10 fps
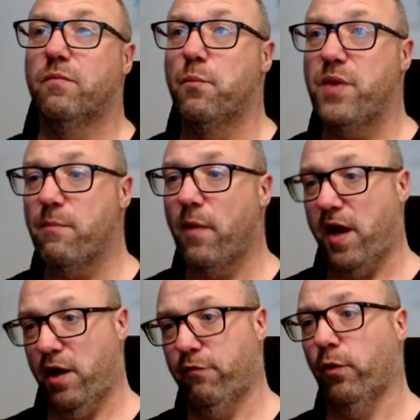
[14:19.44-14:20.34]
be
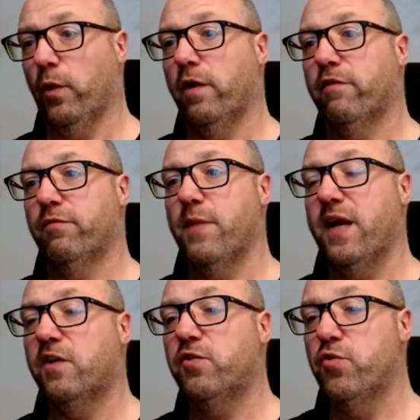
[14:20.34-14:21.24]
mindful of
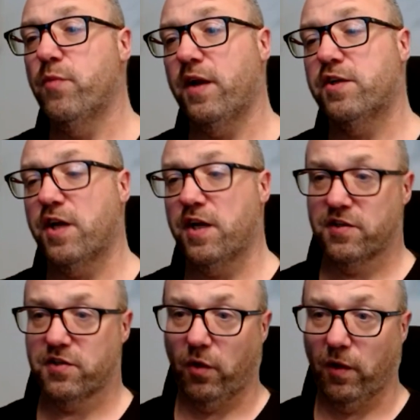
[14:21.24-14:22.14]
making too many
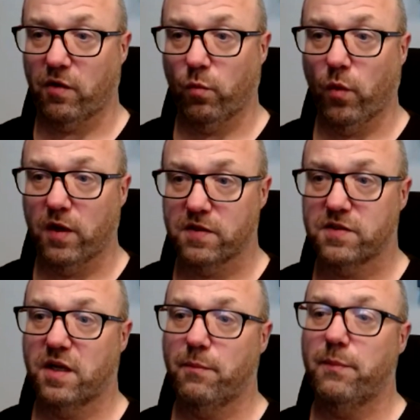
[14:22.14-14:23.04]
changes all at
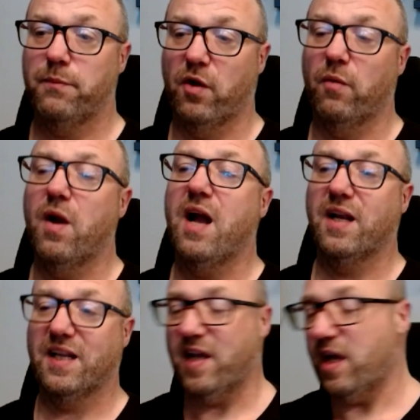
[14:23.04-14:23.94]
once, and,
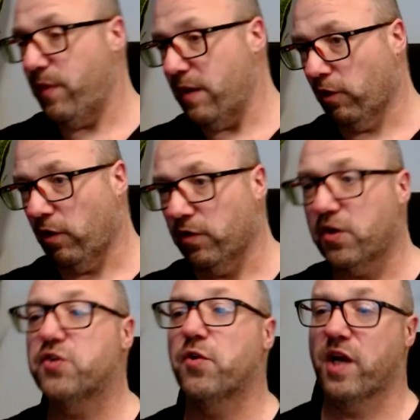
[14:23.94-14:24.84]
take people along
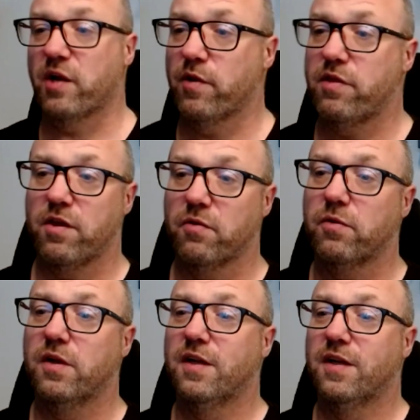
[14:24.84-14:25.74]
the journey with you.
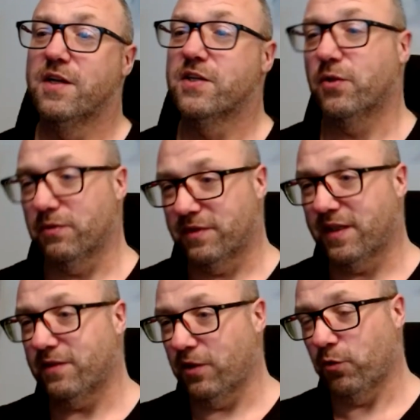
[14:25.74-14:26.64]
So
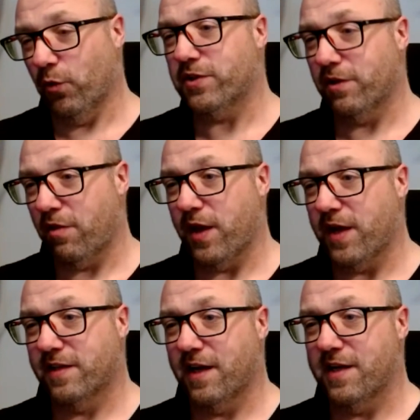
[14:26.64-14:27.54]
those are the
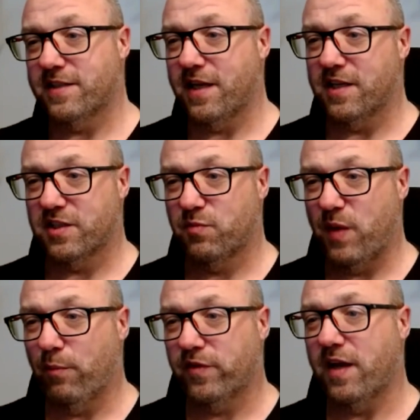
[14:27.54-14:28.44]
things that I see, is
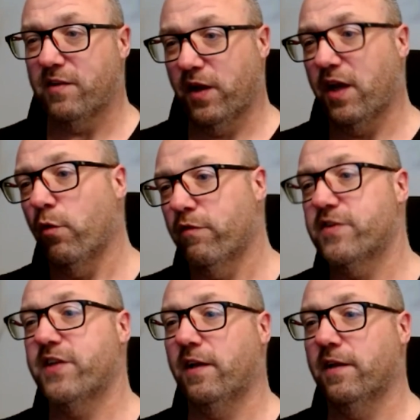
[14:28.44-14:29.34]
people tend to get
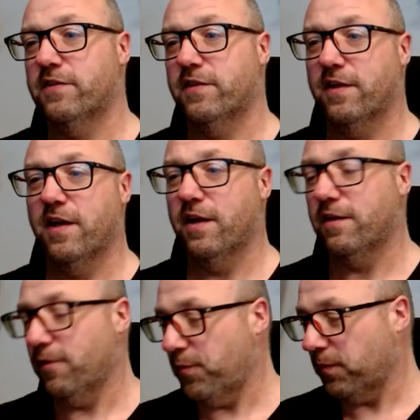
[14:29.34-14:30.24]
overzealous
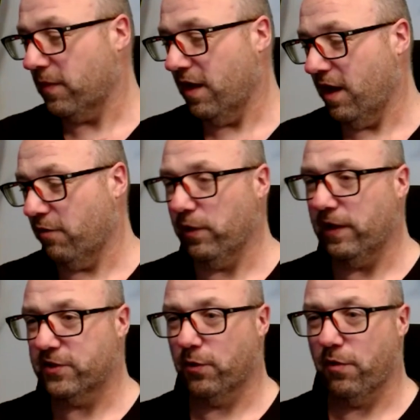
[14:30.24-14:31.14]
and
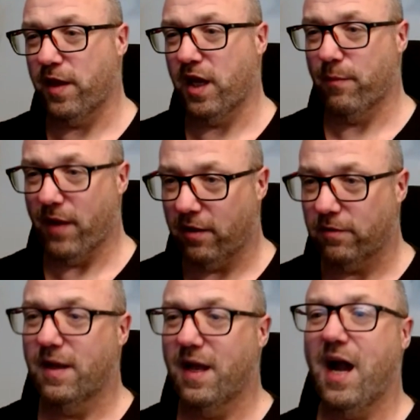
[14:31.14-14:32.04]
really sort of think
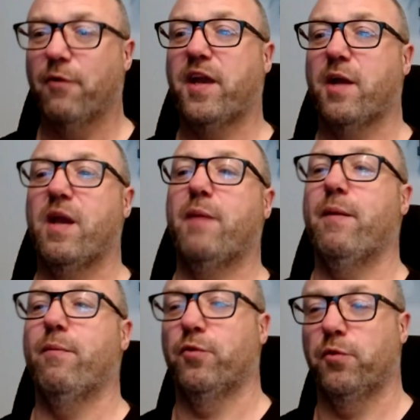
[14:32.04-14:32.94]
about how they can make
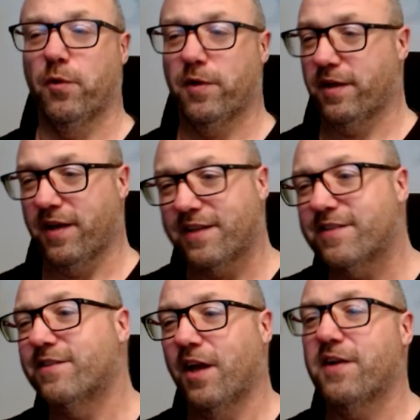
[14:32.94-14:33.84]
people do work. And
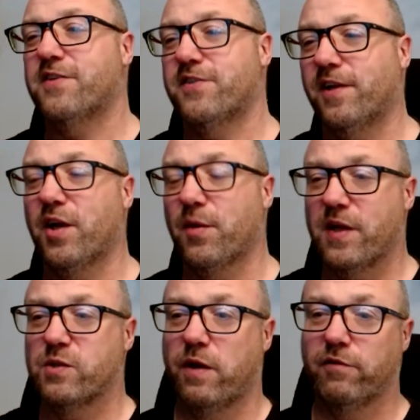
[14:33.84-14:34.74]
that's not necessarily the
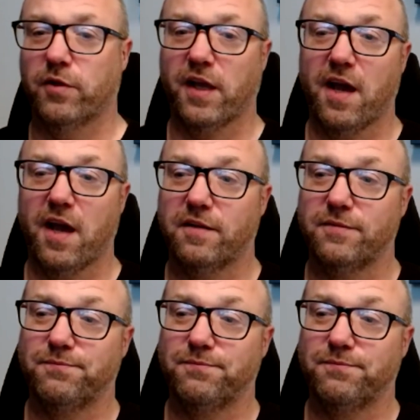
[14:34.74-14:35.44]
best way of looking at it.